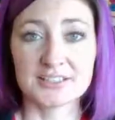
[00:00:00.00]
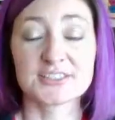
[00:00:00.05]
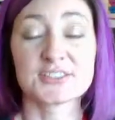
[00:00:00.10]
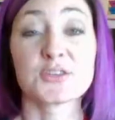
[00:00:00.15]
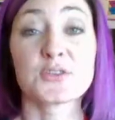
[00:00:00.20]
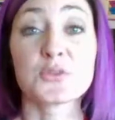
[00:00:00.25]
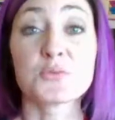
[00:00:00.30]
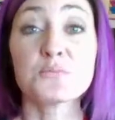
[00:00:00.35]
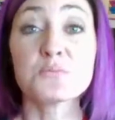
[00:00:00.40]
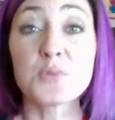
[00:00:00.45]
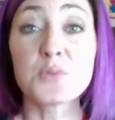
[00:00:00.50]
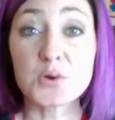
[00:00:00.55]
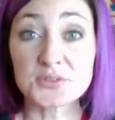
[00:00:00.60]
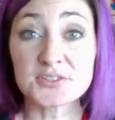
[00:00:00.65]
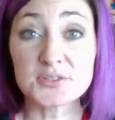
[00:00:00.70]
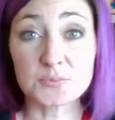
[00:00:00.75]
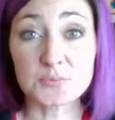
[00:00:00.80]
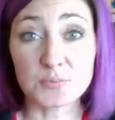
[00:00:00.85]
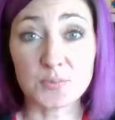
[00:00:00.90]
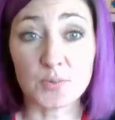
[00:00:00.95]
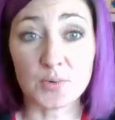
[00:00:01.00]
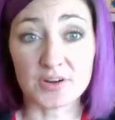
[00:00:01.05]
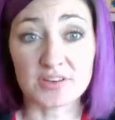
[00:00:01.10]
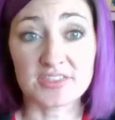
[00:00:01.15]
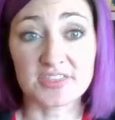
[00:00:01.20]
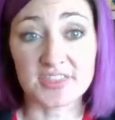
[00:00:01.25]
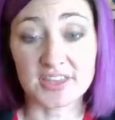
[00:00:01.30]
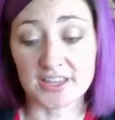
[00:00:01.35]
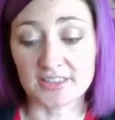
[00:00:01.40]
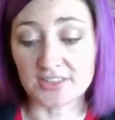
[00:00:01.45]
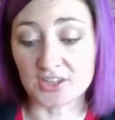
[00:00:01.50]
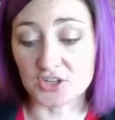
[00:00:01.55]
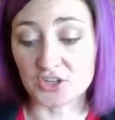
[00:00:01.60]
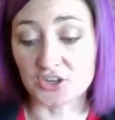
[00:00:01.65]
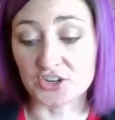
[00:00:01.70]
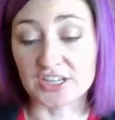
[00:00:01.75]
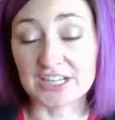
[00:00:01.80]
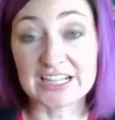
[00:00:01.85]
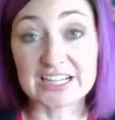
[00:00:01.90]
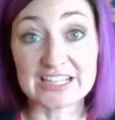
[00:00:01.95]
So the most important thing that
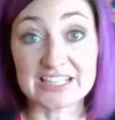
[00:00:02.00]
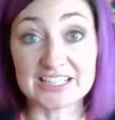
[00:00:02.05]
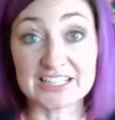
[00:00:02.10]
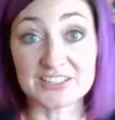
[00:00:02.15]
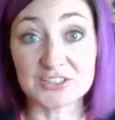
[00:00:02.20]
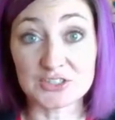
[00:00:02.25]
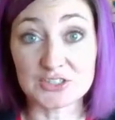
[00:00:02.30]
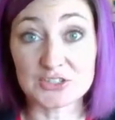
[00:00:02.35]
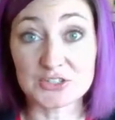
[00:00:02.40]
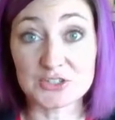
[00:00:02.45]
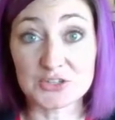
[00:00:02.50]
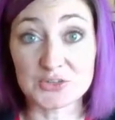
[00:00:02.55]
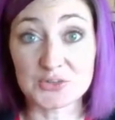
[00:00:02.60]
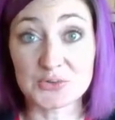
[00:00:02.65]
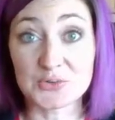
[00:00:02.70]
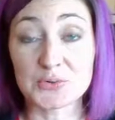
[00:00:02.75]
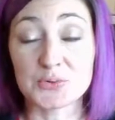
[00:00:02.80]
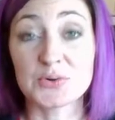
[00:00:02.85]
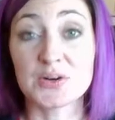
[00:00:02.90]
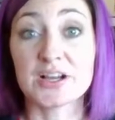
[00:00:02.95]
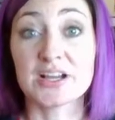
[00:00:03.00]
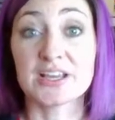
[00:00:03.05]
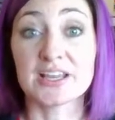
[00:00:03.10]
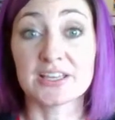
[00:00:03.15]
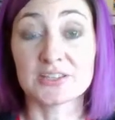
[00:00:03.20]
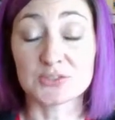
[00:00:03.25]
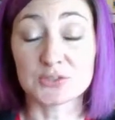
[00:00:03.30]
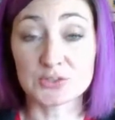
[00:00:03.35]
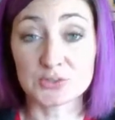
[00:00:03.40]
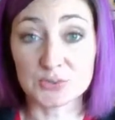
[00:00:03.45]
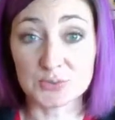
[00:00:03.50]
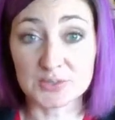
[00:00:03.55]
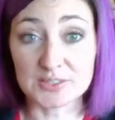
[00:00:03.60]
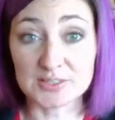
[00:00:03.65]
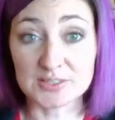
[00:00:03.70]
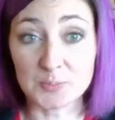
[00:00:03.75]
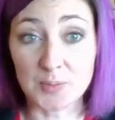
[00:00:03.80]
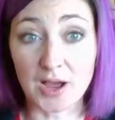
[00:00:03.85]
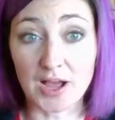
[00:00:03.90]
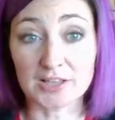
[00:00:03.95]
you're going to need to do as soon
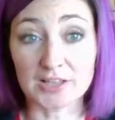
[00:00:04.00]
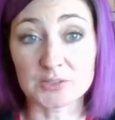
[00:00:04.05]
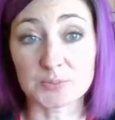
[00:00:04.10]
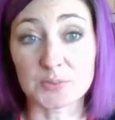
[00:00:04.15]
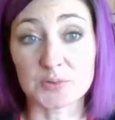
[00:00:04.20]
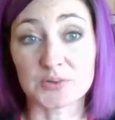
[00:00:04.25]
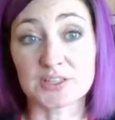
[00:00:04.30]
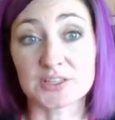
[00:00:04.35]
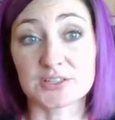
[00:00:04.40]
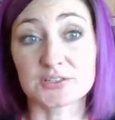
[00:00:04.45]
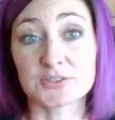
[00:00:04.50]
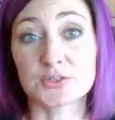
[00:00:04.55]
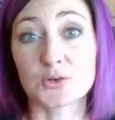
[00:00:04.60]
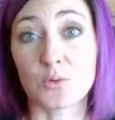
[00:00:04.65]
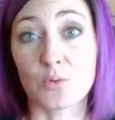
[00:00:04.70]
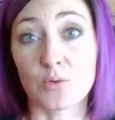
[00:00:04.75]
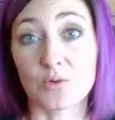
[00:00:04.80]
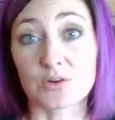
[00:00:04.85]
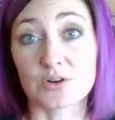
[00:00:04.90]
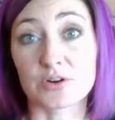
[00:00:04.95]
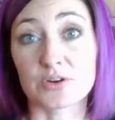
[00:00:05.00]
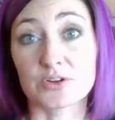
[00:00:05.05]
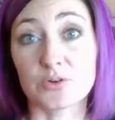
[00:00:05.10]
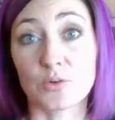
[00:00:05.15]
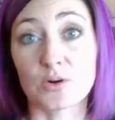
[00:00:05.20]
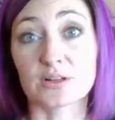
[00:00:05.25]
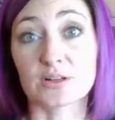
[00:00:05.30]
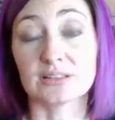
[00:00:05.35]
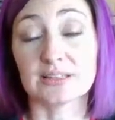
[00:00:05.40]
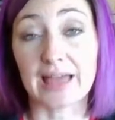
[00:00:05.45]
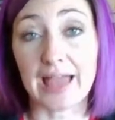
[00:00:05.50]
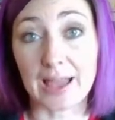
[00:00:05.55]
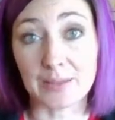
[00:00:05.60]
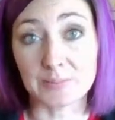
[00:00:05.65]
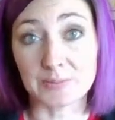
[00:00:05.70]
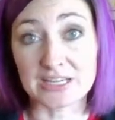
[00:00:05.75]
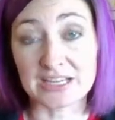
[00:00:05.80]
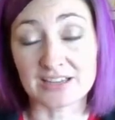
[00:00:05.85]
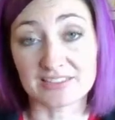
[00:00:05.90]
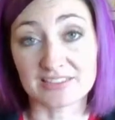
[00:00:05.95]
as possible is to order your
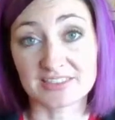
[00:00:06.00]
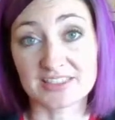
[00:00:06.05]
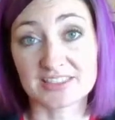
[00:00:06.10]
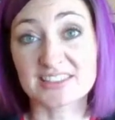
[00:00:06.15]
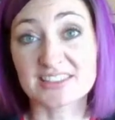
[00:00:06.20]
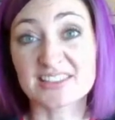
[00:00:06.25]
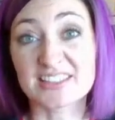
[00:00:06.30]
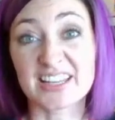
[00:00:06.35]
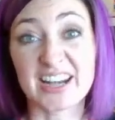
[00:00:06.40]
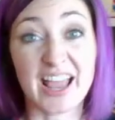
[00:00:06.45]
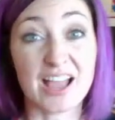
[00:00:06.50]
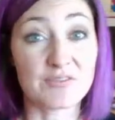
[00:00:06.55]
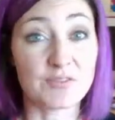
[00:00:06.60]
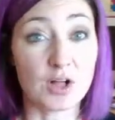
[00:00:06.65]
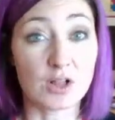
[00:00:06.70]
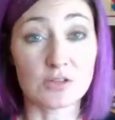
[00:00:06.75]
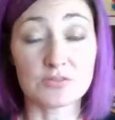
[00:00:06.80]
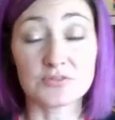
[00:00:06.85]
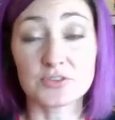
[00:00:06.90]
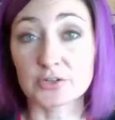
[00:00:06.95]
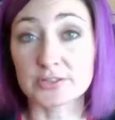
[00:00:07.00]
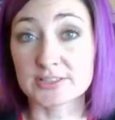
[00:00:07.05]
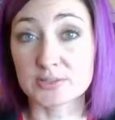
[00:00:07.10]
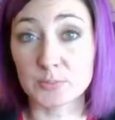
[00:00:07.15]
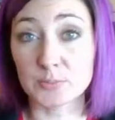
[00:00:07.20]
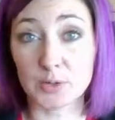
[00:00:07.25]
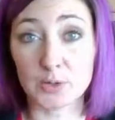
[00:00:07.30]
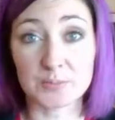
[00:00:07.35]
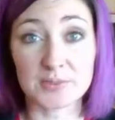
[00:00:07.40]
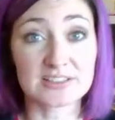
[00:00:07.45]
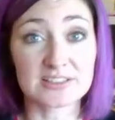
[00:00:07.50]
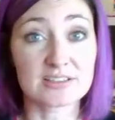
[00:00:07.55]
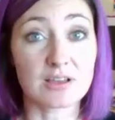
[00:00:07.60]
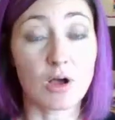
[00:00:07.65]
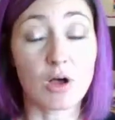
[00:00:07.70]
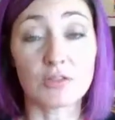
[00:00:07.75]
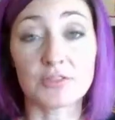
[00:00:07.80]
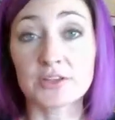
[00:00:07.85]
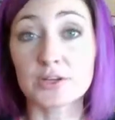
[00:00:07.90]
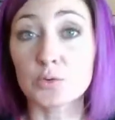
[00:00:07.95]
lab kit. And this is going to have all of your experiments,
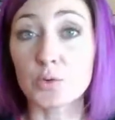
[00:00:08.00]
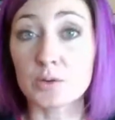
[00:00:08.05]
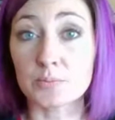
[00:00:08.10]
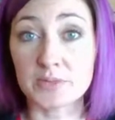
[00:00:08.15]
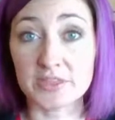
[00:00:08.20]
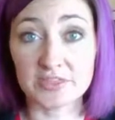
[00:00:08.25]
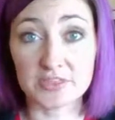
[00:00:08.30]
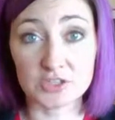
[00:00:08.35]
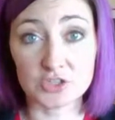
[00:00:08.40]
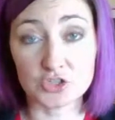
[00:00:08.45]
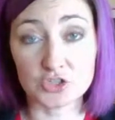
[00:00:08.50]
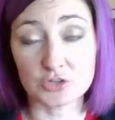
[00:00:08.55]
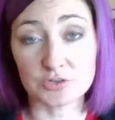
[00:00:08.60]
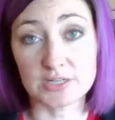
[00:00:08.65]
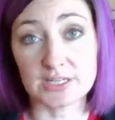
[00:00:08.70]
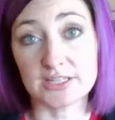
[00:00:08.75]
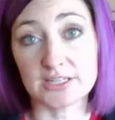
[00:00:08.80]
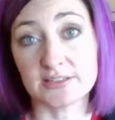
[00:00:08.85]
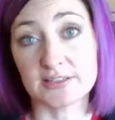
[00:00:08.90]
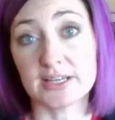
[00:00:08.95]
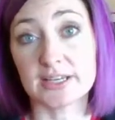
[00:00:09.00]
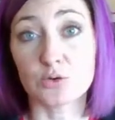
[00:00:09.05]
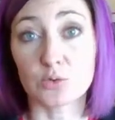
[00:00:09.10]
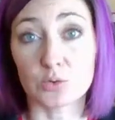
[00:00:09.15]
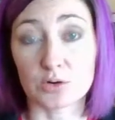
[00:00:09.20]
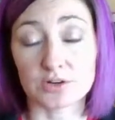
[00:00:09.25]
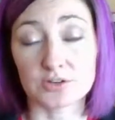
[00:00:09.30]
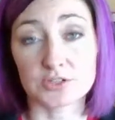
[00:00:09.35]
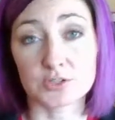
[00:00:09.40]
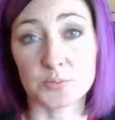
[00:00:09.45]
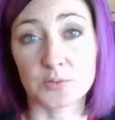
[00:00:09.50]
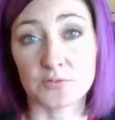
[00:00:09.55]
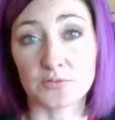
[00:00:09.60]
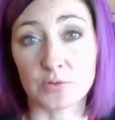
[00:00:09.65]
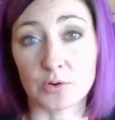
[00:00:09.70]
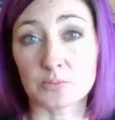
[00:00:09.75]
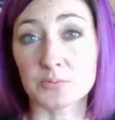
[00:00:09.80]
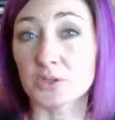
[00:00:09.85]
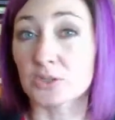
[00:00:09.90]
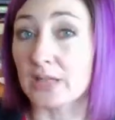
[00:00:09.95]
all the equipment that you need in order to
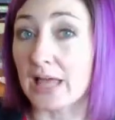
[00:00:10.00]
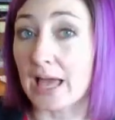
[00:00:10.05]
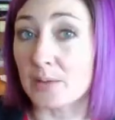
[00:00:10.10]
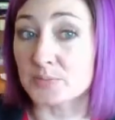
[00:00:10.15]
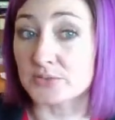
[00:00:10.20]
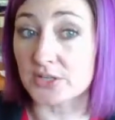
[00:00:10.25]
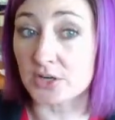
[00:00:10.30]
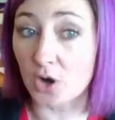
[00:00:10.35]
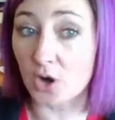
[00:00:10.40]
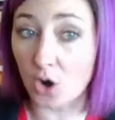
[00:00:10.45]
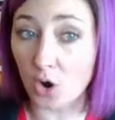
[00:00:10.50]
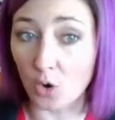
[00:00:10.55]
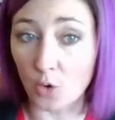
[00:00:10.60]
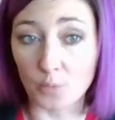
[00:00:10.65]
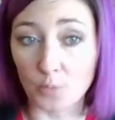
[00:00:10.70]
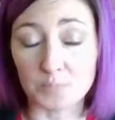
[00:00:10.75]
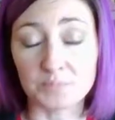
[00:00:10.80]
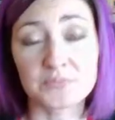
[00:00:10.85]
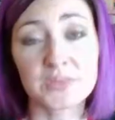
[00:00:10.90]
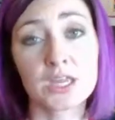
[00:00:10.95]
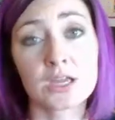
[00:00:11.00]
perform your labs at home.